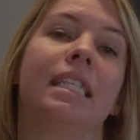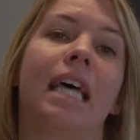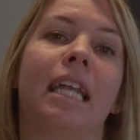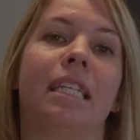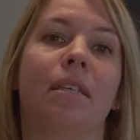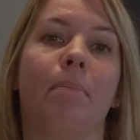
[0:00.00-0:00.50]
is
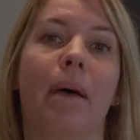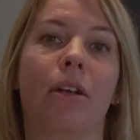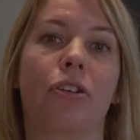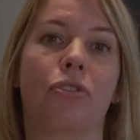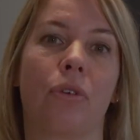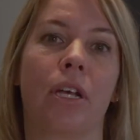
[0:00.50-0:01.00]
that it's a
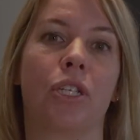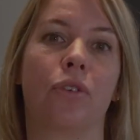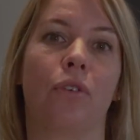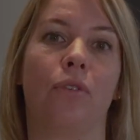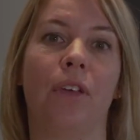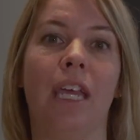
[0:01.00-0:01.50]
better
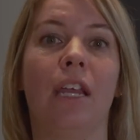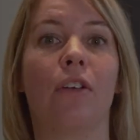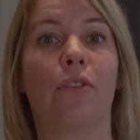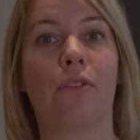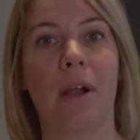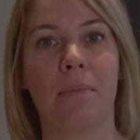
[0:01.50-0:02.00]
transfer of
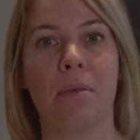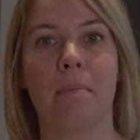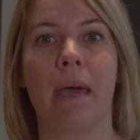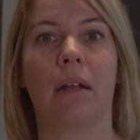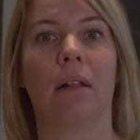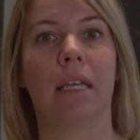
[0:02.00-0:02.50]
heat from the
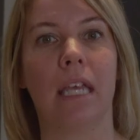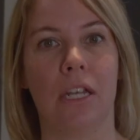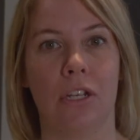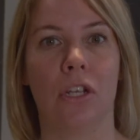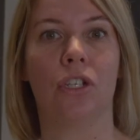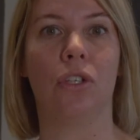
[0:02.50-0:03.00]
metal
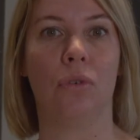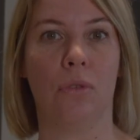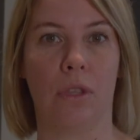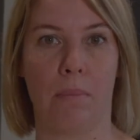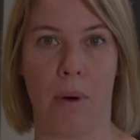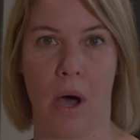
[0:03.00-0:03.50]
into
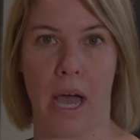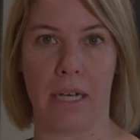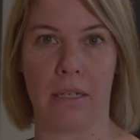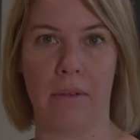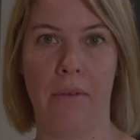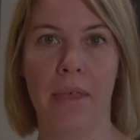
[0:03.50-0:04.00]
the
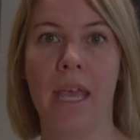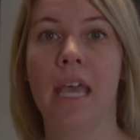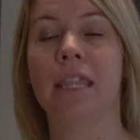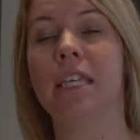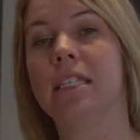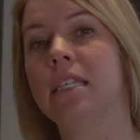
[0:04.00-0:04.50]
pot.
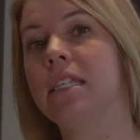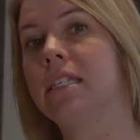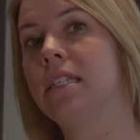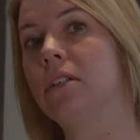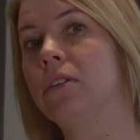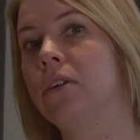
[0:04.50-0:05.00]
This is
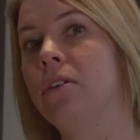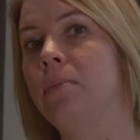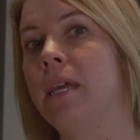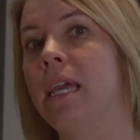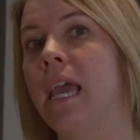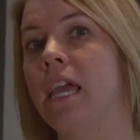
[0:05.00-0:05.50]
still going to be